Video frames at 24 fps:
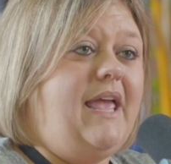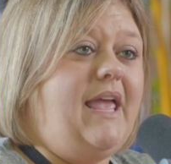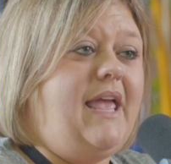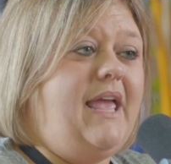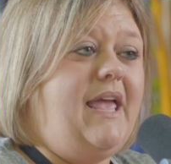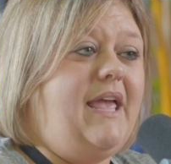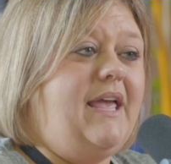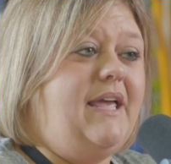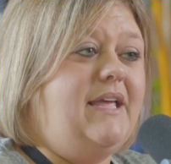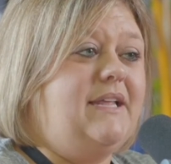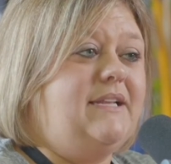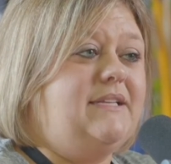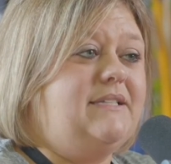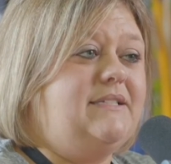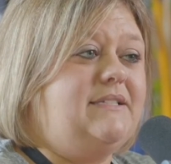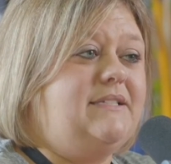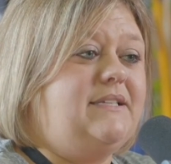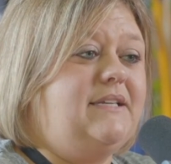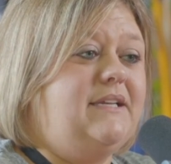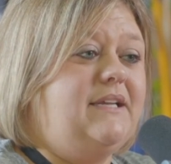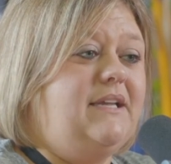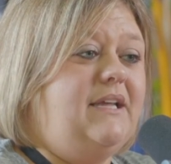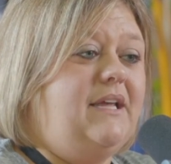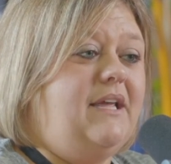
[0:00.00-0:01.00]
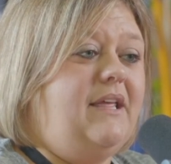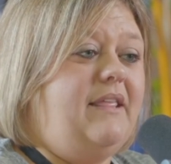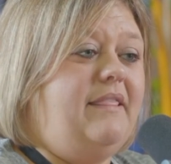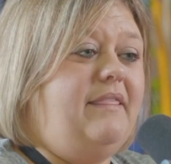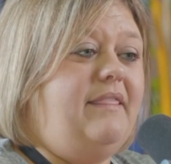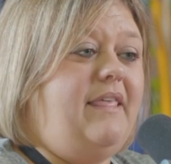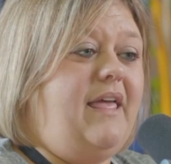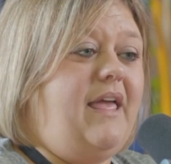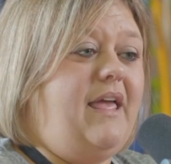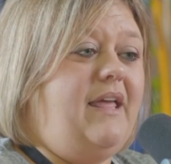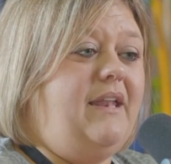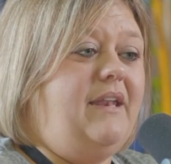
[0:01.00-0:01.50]
And
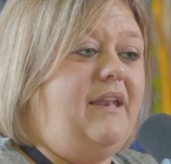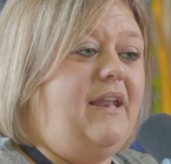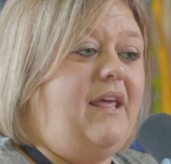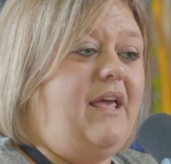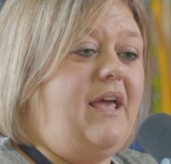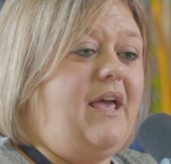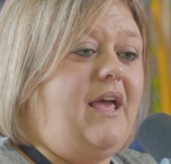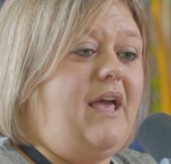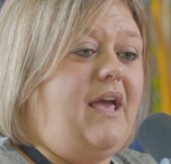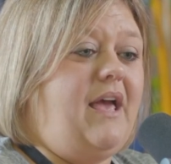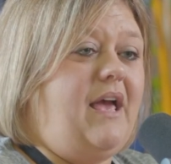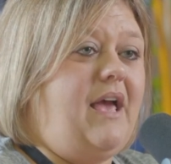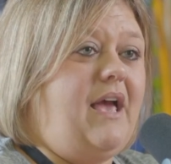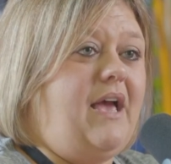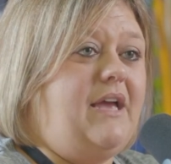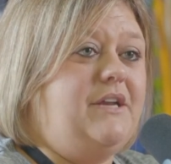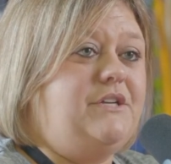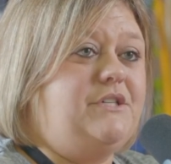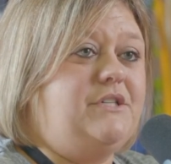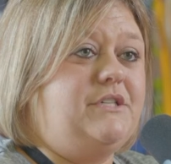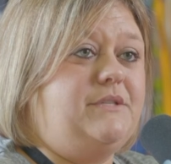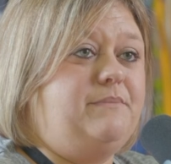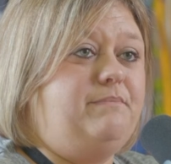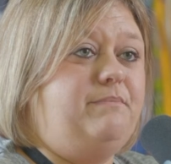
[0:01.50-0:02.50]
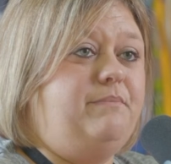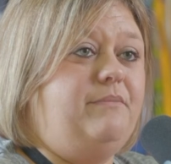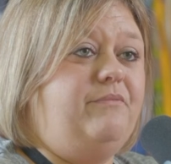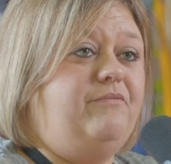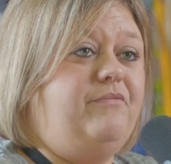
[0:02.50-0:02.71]
then I just